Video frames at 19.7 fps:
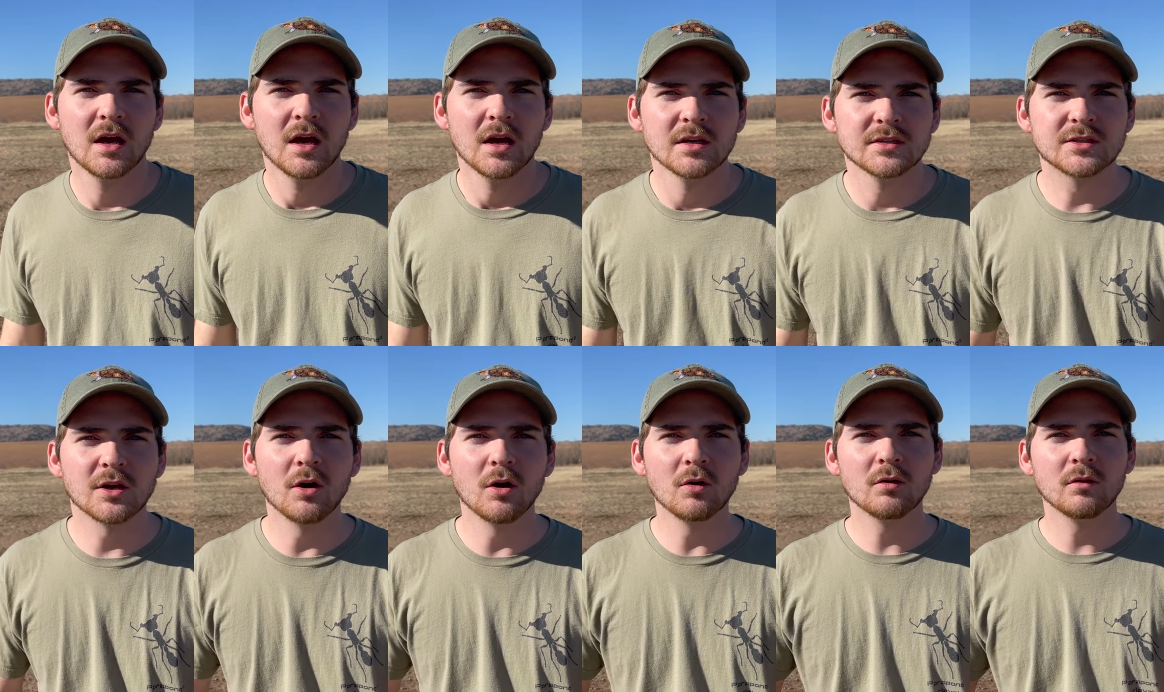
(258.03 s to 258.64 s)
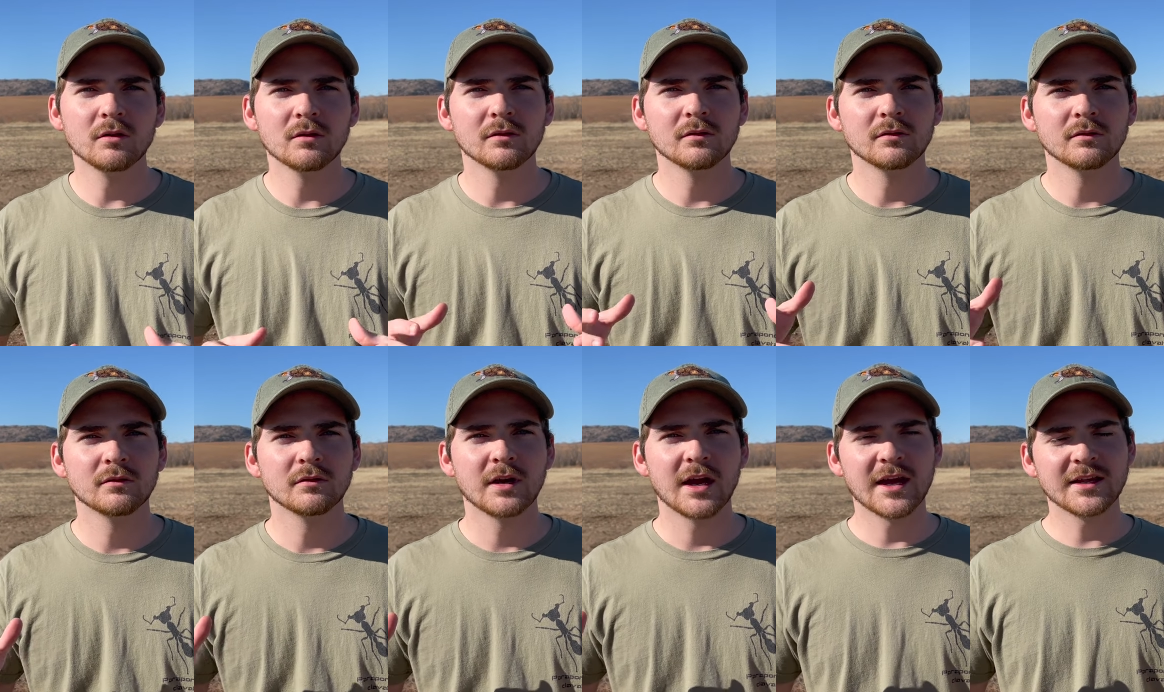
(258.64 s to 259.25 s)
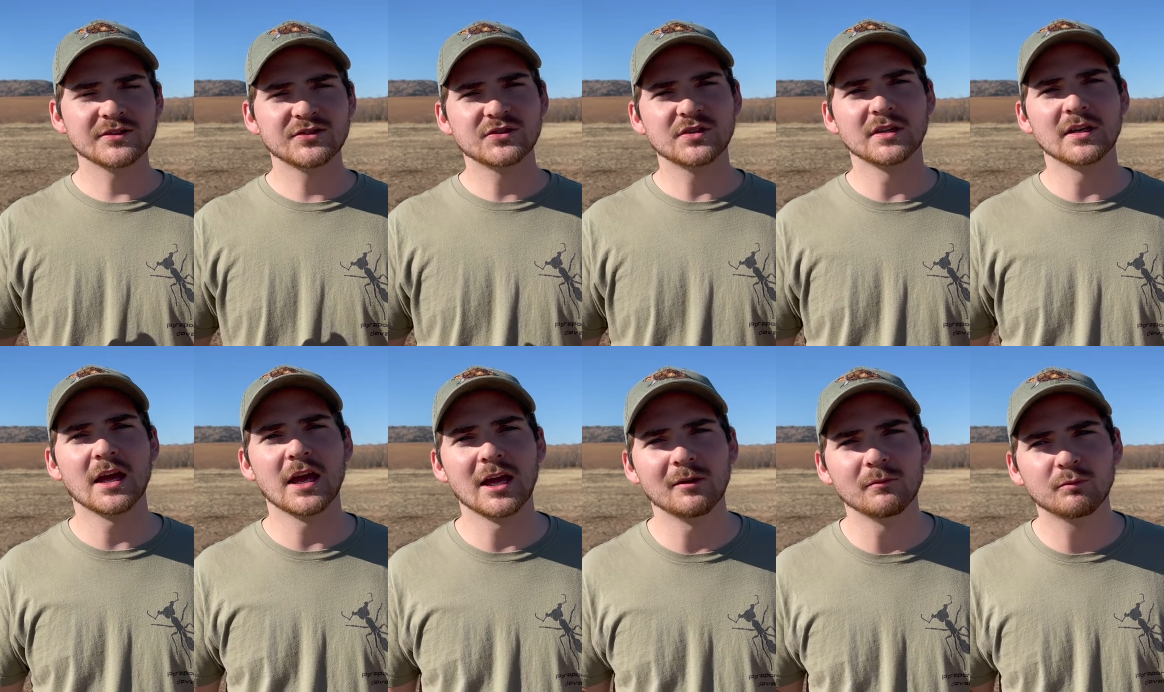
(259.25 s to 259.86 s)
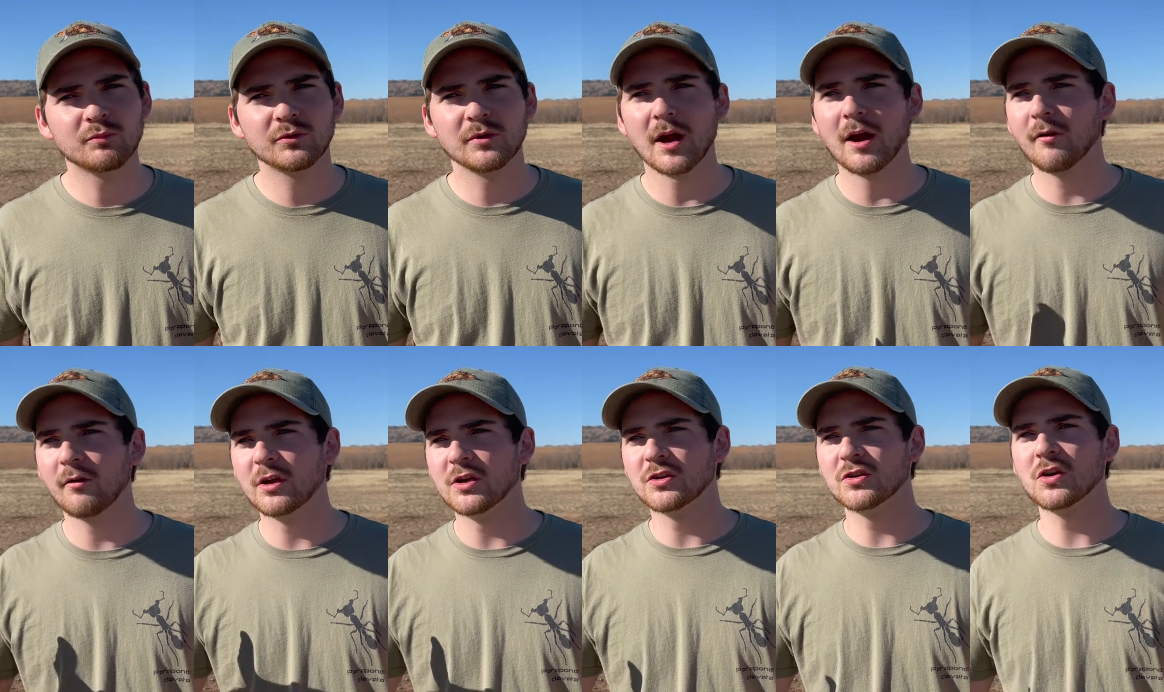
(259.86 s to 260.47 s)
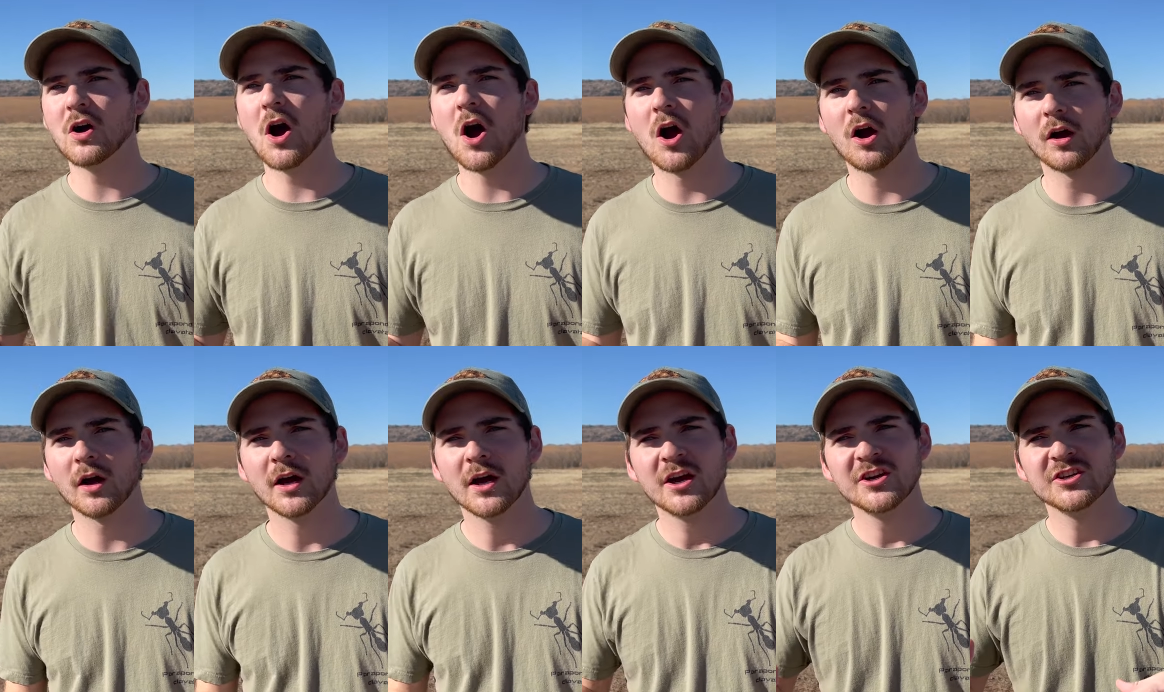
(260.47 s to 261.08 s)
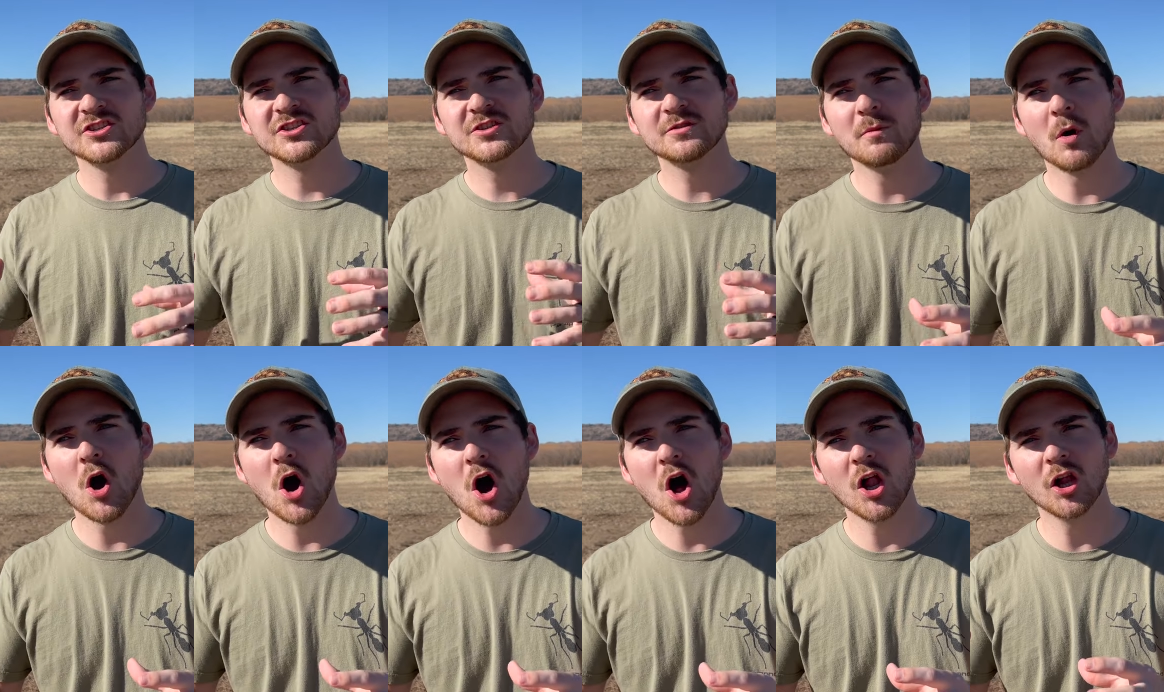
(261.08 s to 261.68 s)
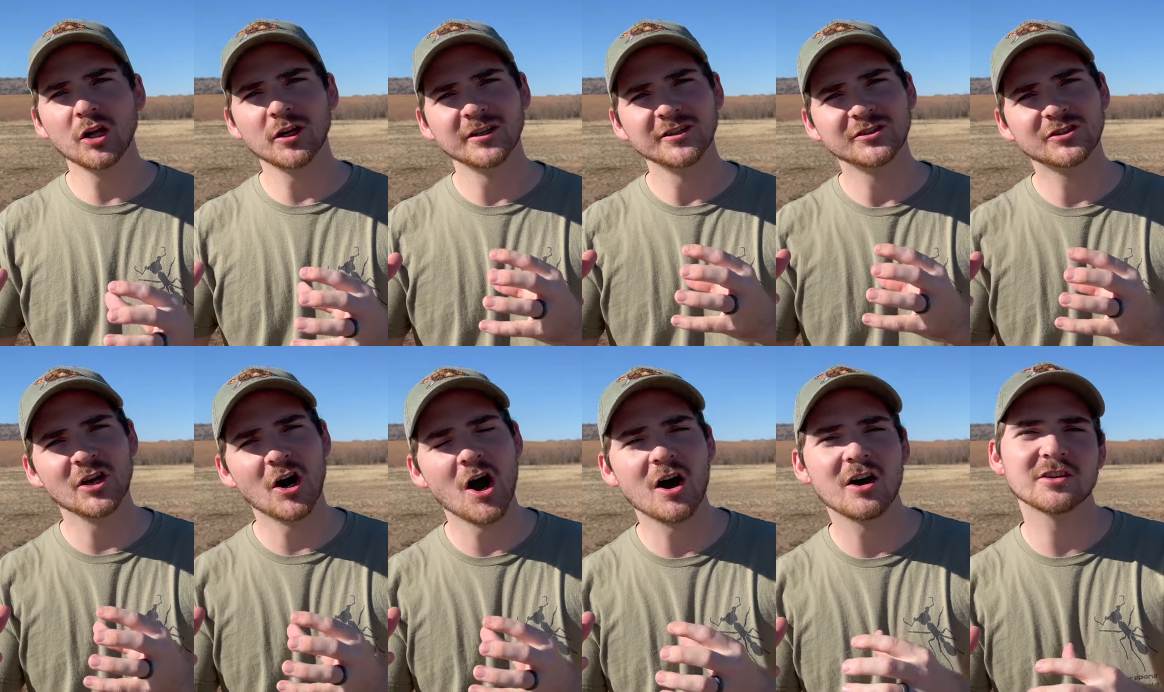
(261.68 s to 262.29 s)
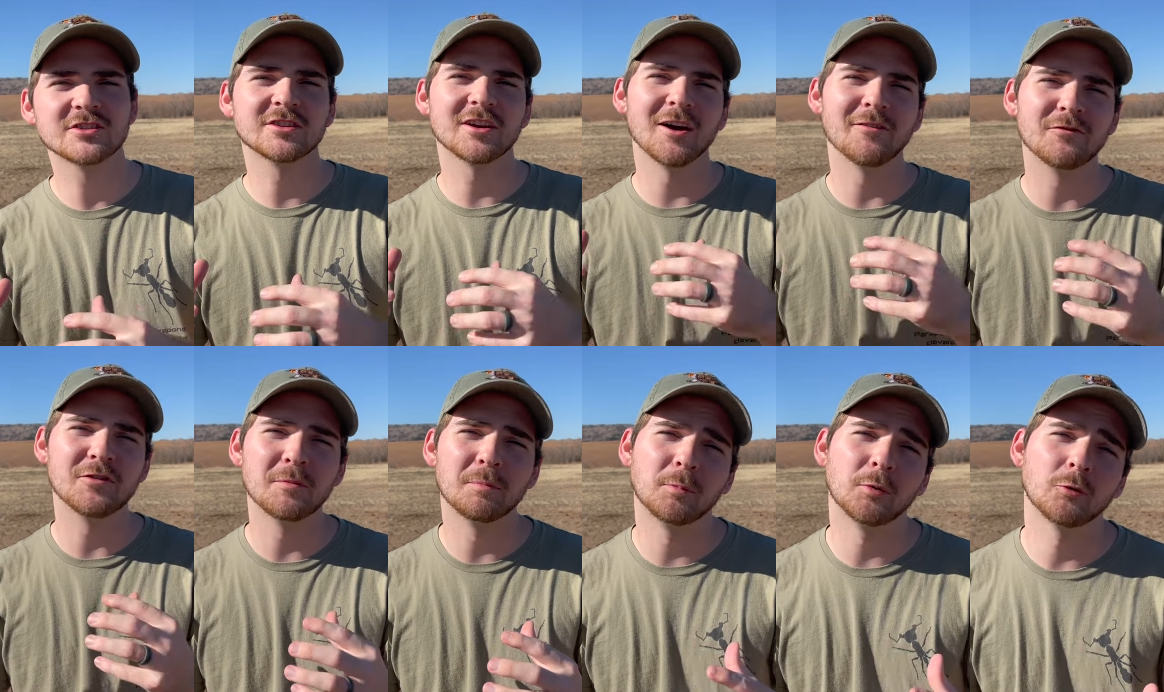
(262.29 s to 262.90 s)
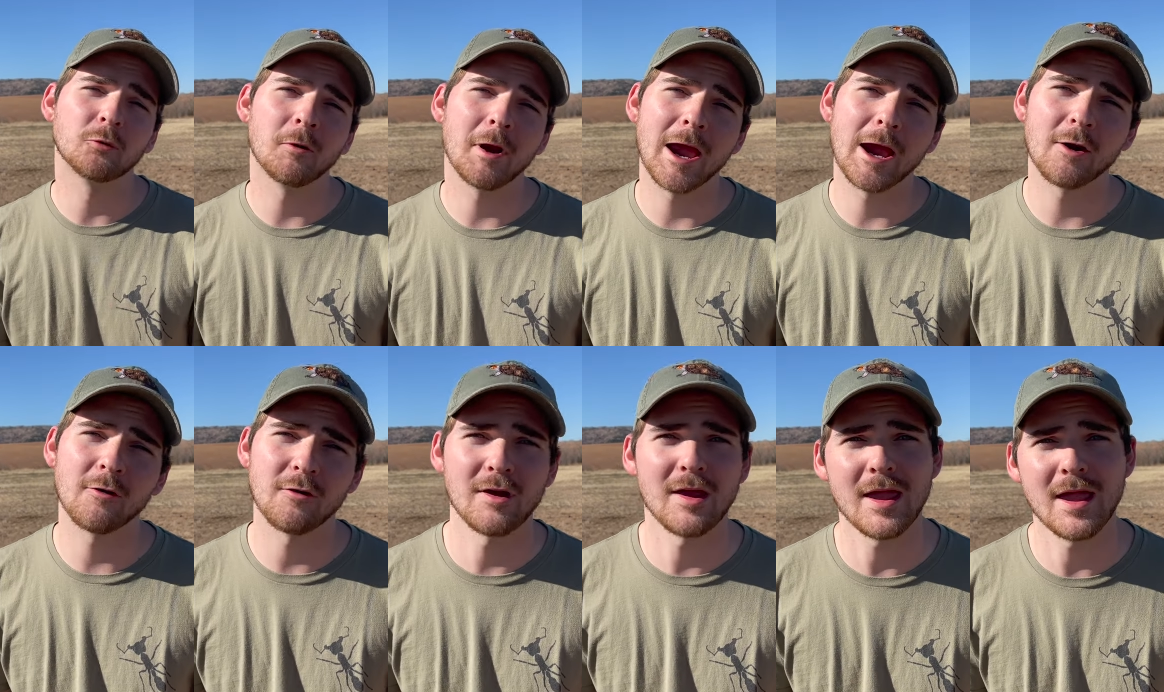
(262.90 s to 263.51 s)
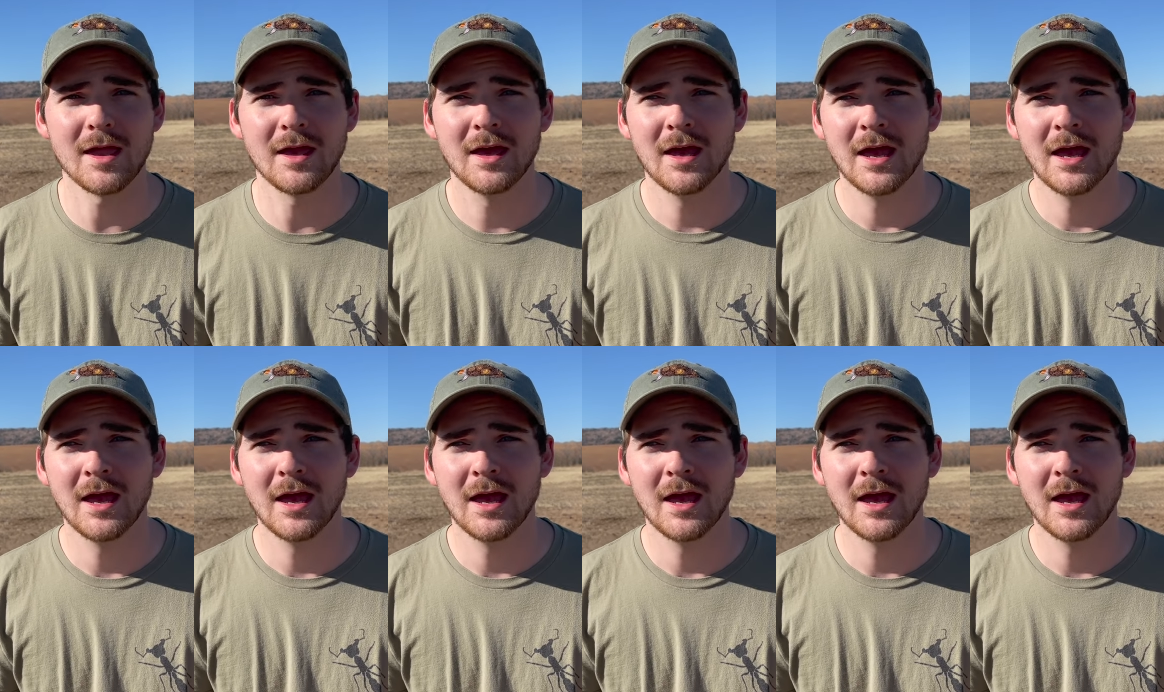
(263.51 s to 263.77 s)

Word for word: So, hence the name prairie dog, small dogs of the prairie.